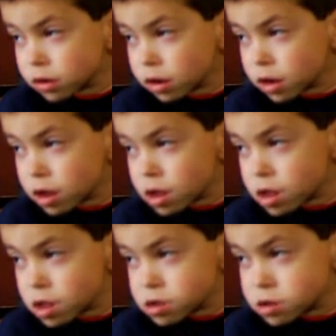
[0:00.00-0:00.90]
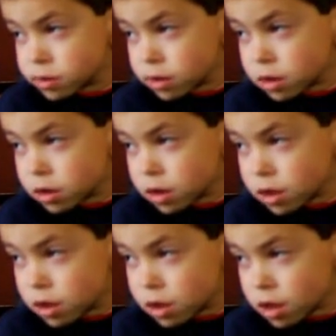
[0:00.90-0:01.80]

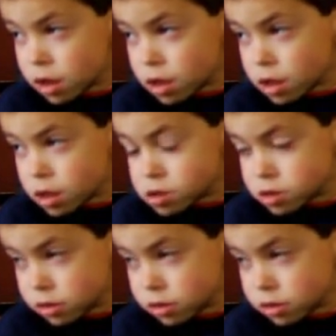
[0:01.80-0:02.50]
(not speaking)